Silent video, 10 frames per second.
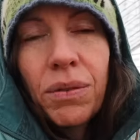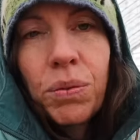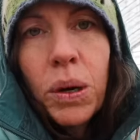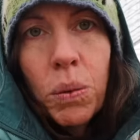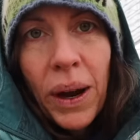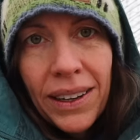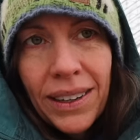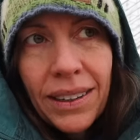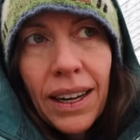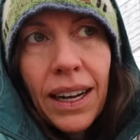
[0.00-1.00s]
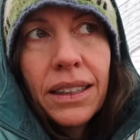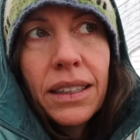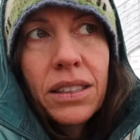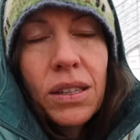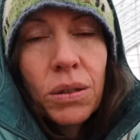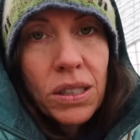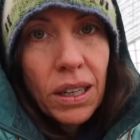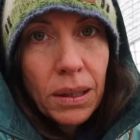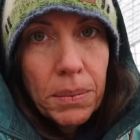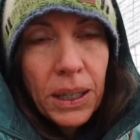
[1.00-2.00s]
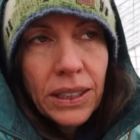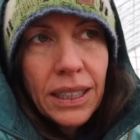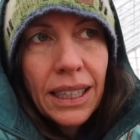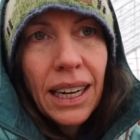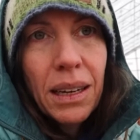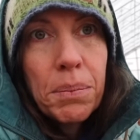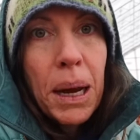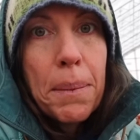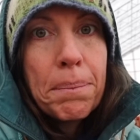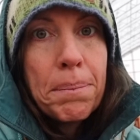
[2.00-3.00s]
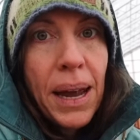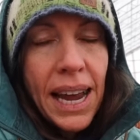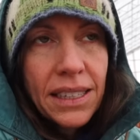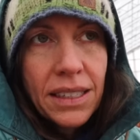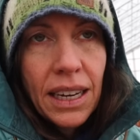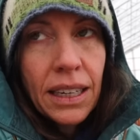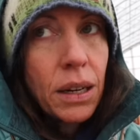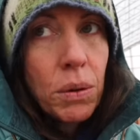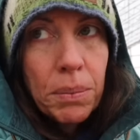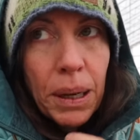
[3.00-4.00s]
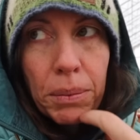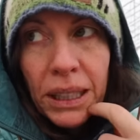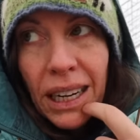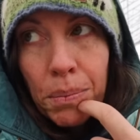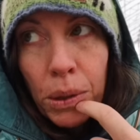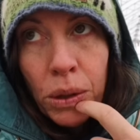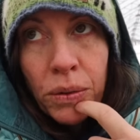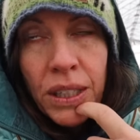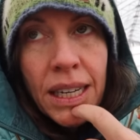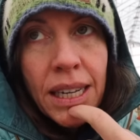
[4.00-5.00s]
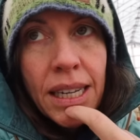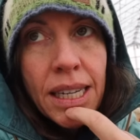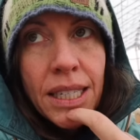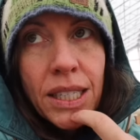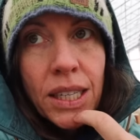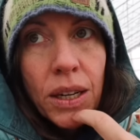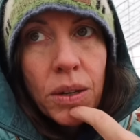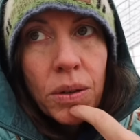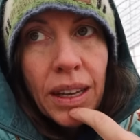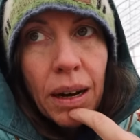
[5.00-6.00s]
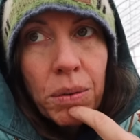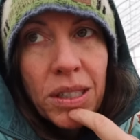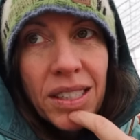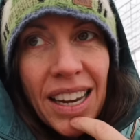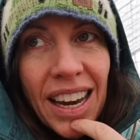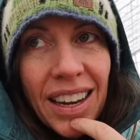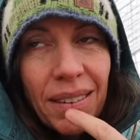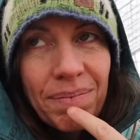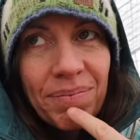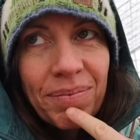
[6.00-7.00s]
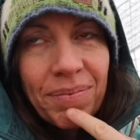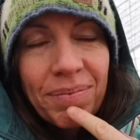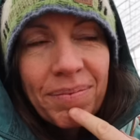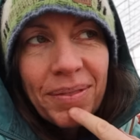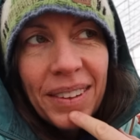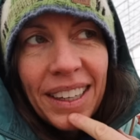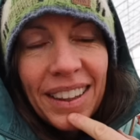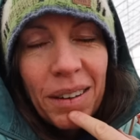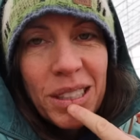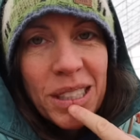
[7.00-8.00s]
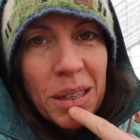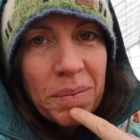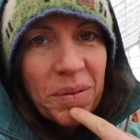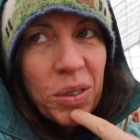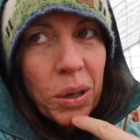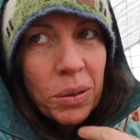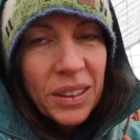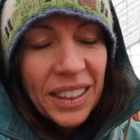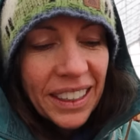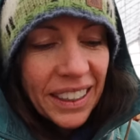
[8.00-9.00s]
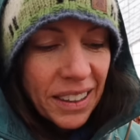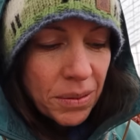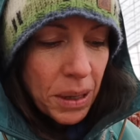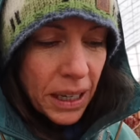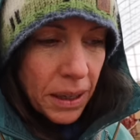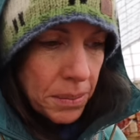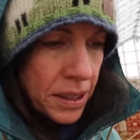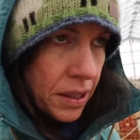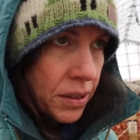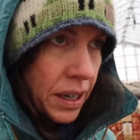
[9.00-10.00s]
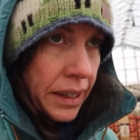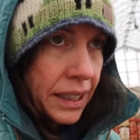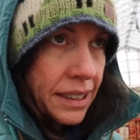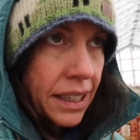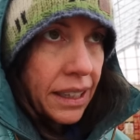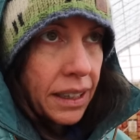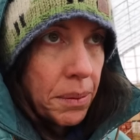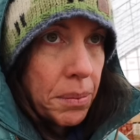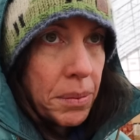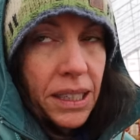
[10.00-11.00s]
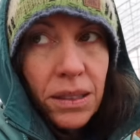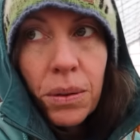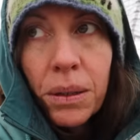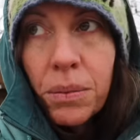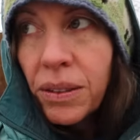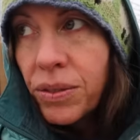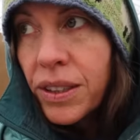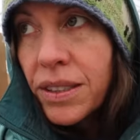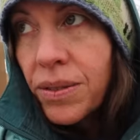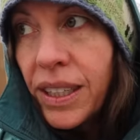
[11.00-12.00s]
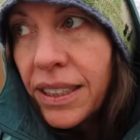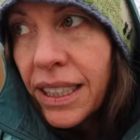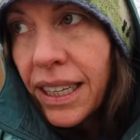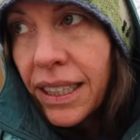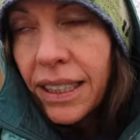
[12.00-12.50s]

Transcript: If we waited and the snow started melting, it'd be a mess and he wouldn't be able to get it moved. So that was, uh, that was some forward thinking of my hub. So I'm gonna take a couple minutes while I'm waiting for this feed to get